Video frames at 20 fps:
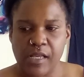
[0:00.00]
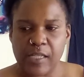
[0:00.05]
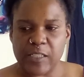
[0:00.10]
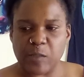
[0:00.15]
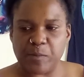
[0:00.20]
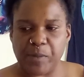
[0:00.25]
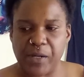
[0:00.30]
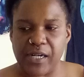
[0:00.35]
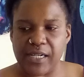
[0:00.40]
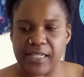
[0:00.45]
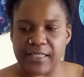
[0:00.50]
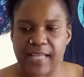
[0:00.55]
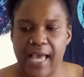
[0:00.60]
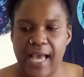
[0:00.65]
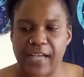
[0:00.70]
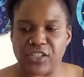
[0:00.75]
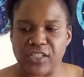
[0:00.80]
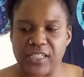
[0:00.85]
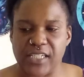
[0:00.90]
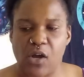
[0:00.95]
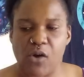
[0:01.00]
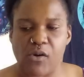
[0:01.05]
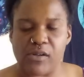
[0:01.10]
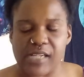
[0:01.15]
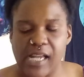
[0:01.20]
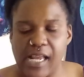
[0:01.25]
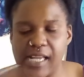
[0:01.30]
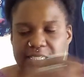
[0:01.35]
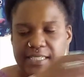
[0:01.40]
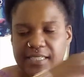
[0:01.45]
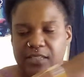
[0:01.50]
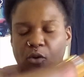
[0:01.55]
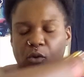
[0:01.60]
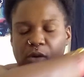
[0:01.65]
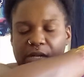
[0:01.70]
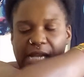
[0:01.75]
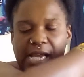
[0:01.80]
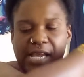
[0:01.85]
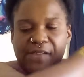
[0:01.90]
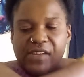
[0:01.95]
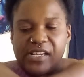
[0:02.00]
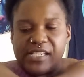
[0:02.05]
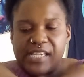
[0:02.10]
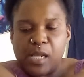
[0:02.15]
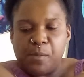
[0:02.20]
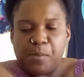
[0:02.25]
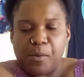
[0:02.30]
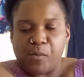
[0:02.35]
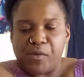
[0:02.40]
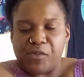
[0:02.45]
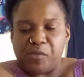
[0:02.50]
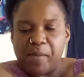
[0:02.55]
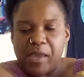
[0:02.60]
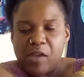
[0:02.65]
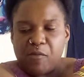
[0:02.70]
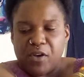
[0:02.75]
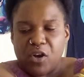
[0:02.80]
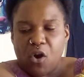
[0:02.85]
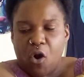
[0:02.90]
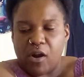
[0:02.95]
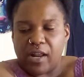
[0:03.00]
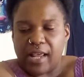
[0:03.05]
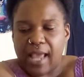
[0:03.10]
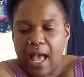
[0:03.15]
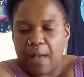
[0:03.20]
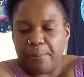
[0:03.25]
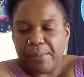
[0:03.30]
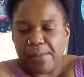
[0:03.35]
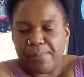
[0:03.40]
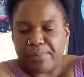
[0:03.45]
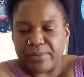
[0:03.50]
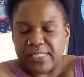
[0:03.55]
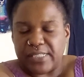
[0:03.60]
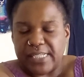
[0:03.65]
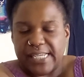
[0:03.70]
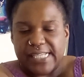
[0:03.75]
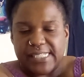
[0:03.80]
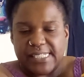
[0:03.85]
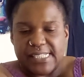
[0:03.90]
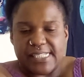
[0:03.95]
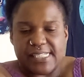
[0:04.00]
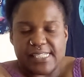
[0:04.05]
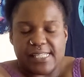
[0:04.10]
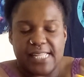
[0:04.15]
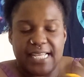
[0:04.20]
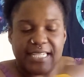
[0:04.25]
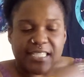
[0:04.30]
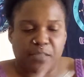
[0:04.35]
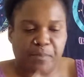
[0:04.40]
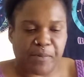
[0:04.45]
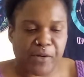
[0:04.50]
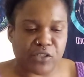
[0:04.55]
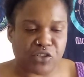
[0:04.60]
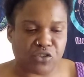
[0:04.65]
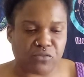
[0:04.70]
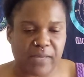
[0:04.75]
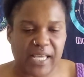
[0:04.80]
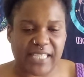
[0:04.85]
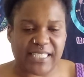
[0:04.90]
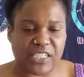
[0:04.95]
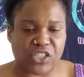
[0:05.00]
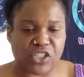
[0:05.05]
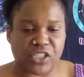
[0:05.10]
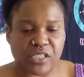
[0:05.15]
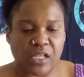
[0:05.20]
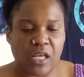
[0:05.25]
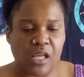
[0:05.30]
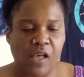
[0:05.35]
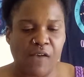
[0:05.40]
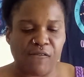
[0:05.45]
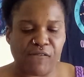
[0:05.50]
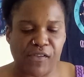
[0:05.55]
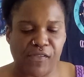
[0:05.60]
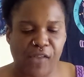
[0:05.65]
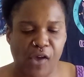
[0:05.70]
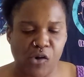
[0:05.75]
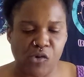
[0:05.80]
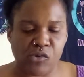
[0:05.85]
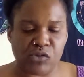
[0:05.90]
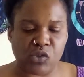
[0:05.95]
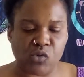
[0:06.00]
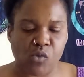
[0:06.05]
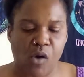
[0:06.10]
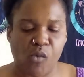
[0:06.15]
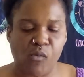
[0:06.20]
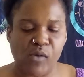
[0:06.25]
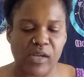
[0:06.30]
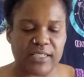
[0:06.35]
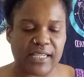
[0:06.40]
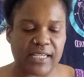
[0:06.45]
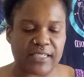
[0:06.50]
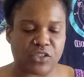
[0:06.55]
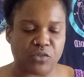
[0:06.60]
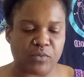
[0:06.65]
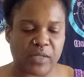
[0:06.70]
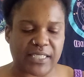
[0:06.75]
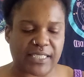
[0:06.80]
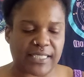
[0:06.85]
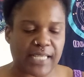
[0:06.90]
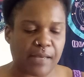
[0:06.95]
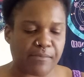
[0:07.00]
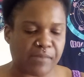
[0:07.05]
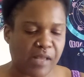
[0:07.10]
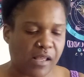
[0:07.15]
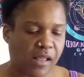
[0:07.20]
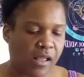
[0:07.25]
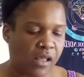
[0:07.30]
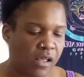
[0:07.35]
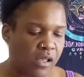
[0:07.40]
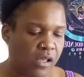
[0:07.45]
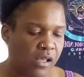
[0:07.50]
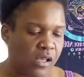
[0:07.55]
Spirit is actually going even deeper with me regarding how people to get these spiritual messages for those who are willing to accept